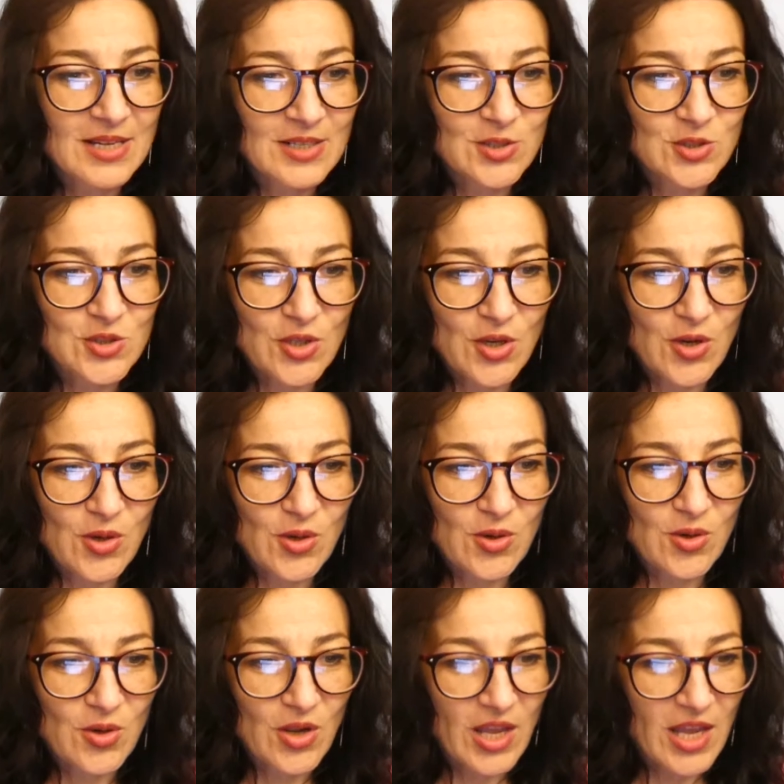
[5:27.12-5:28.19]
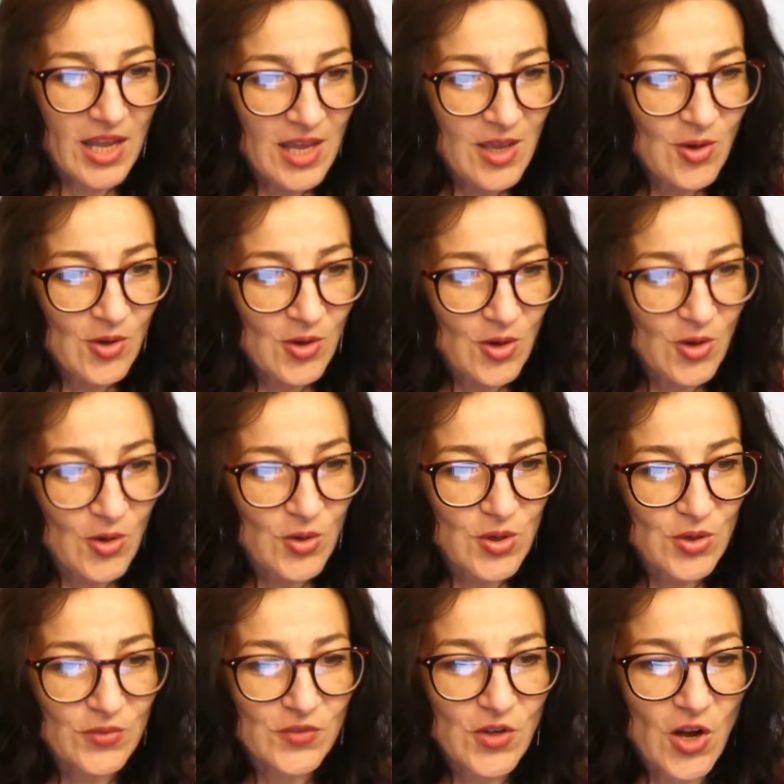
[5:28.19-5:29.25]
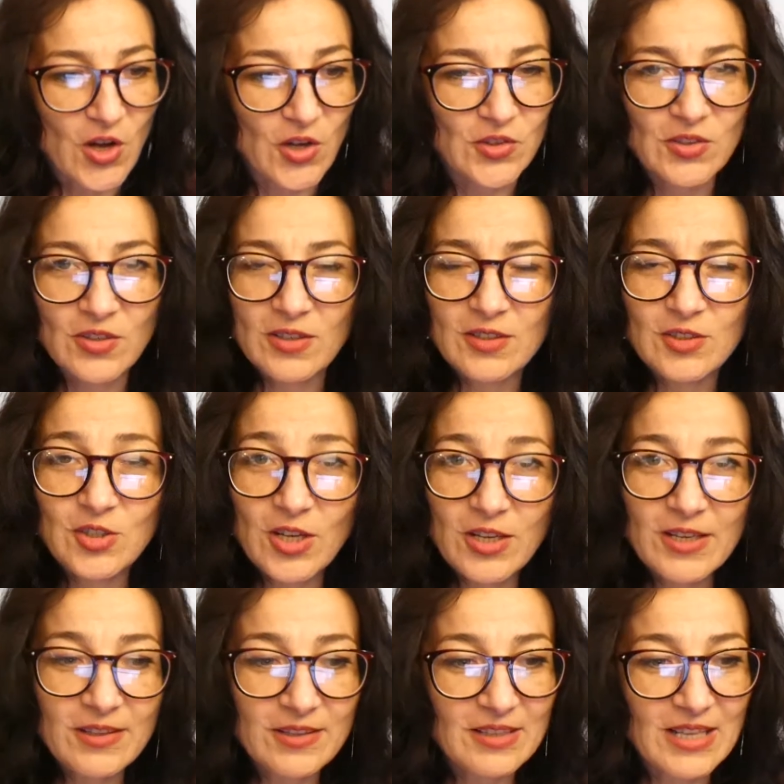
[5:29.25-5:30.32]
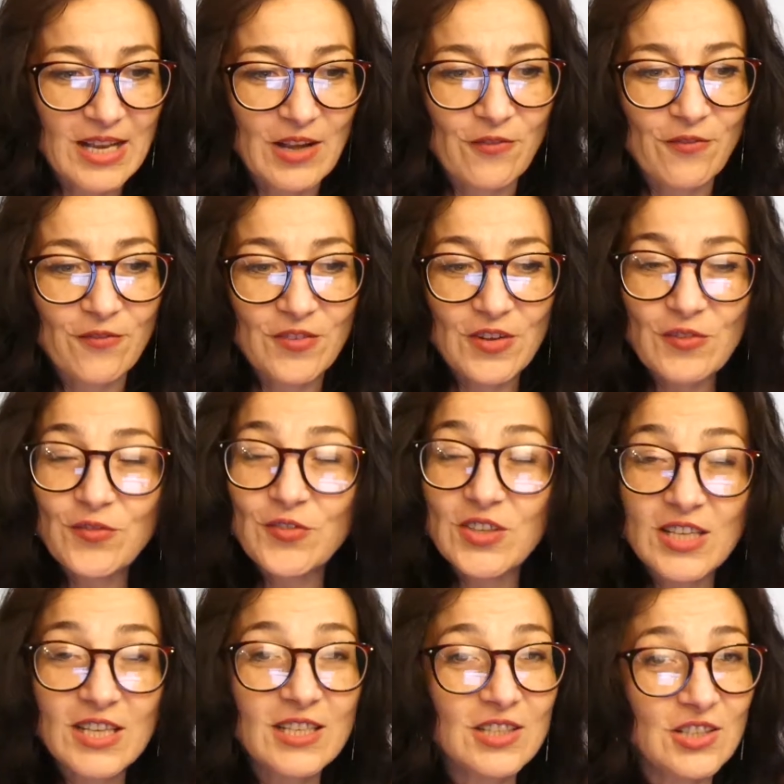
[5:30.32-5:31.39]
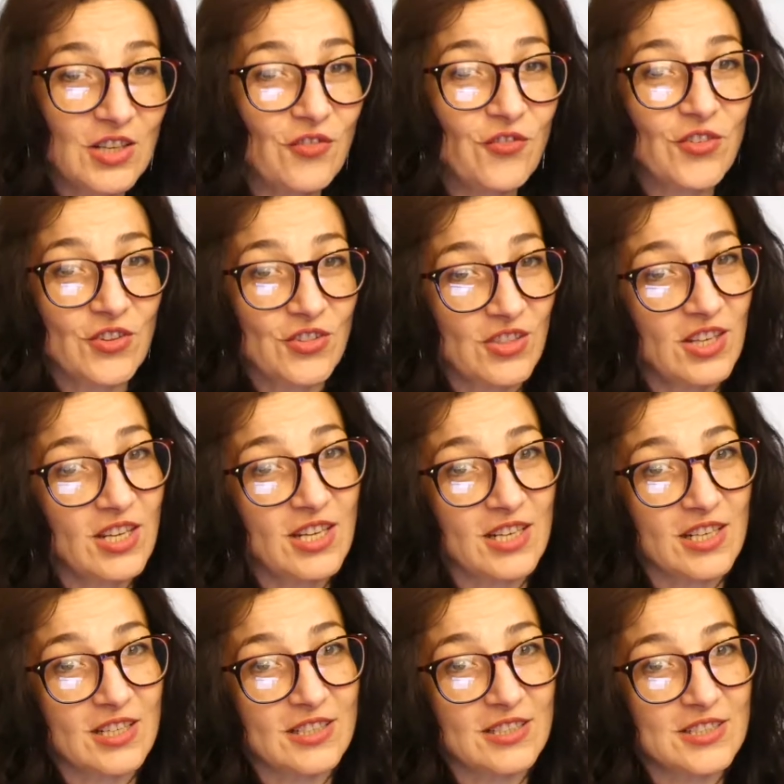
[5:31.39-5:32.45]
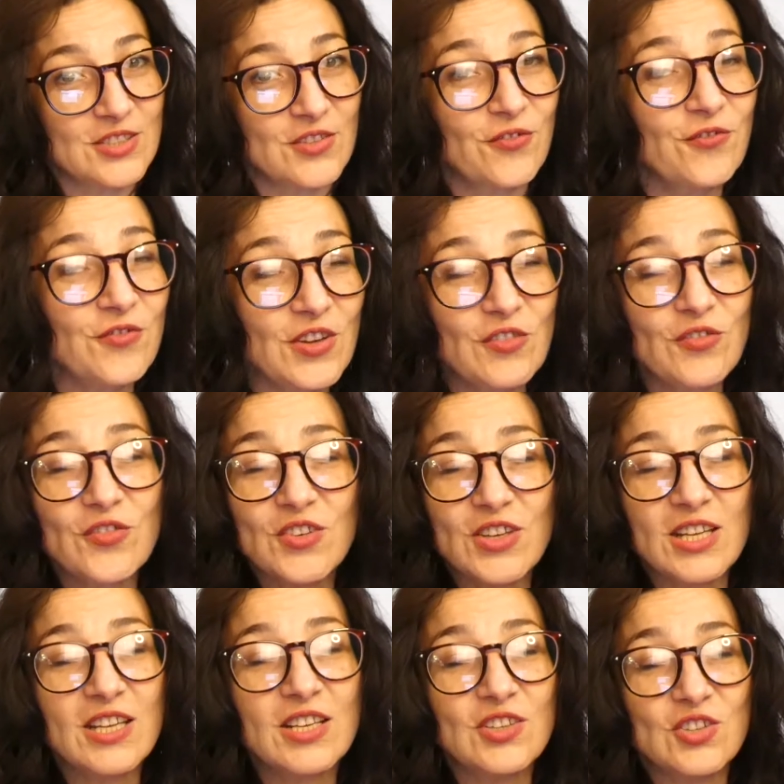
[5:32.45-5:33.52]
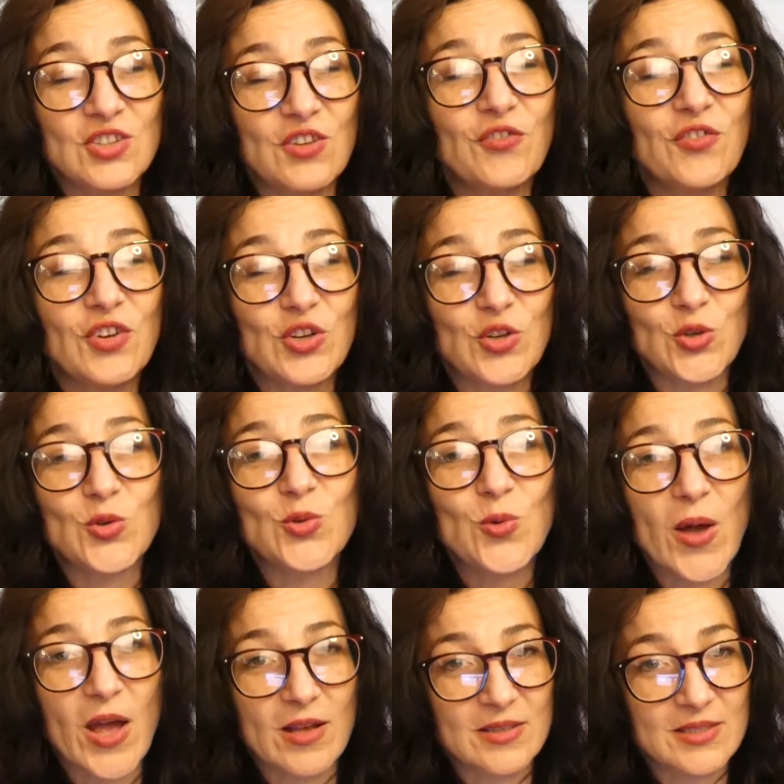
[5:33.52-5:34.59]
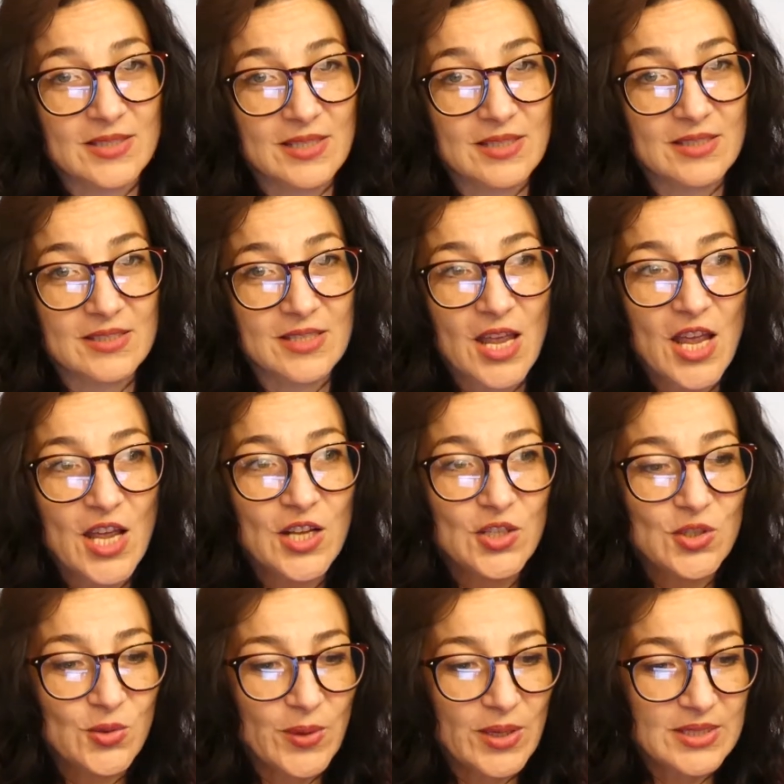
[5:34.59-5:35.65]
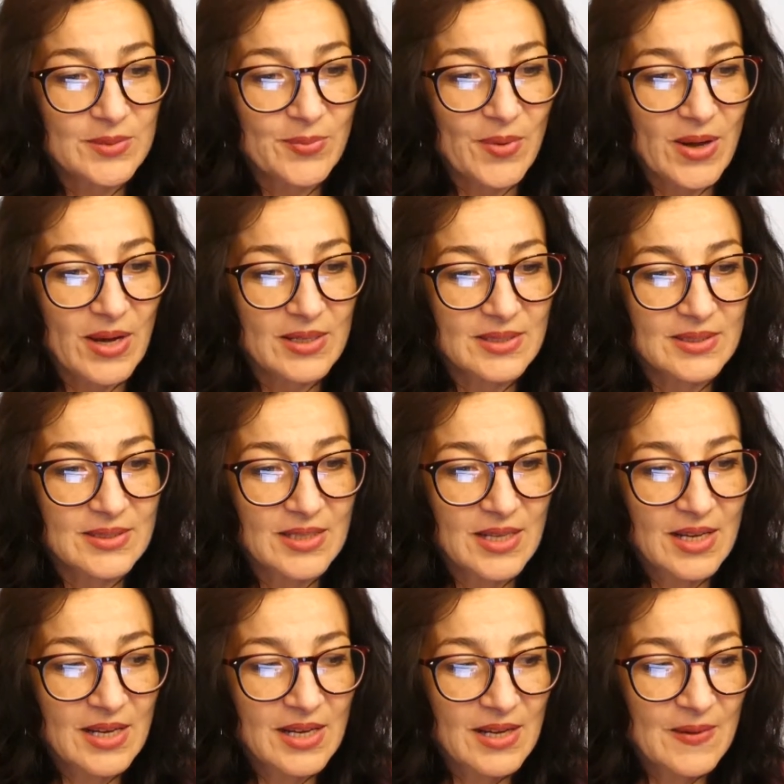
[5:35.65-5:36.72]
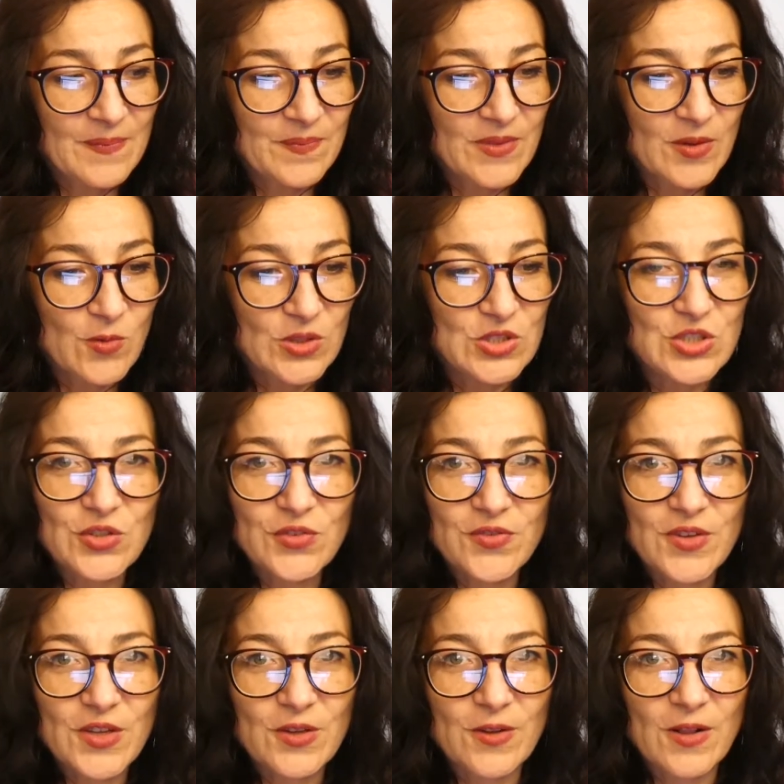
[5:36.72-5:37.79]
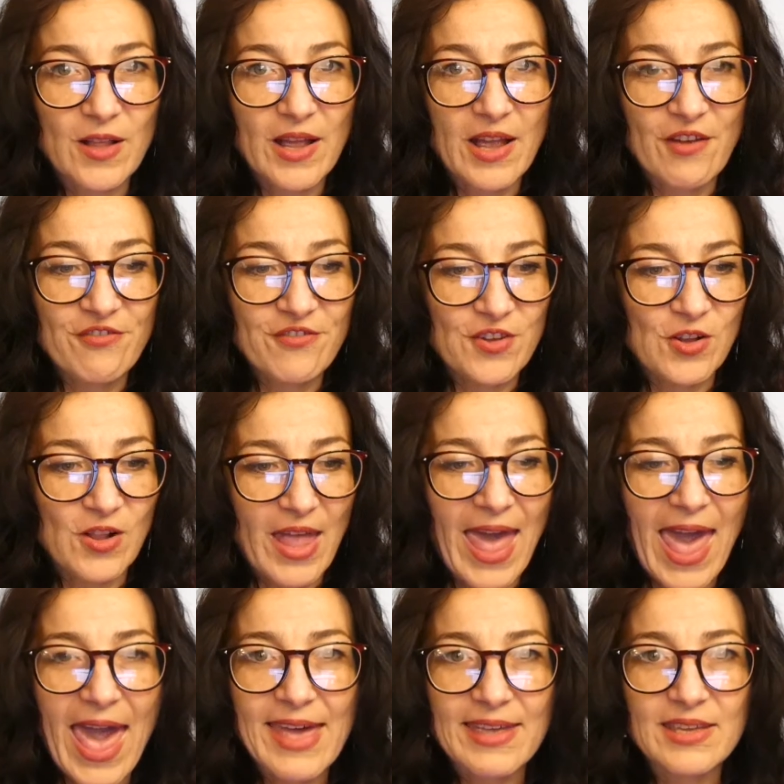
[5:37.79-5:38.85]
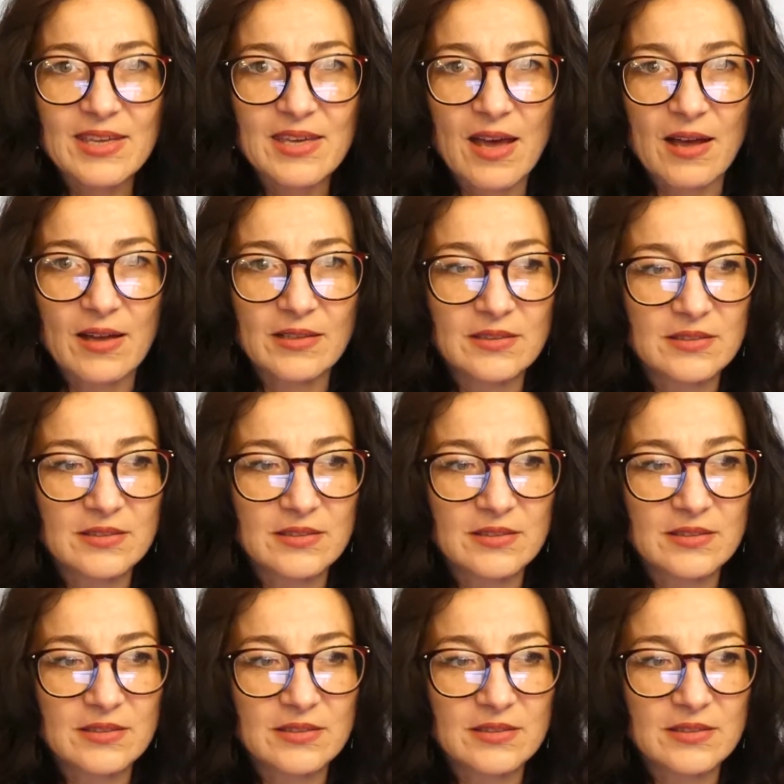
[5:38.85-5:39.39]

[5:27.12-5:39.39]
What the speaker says: So here you go, you've got none other than 15 different things, 15 different nuances to express. What do you feel? I feel anger.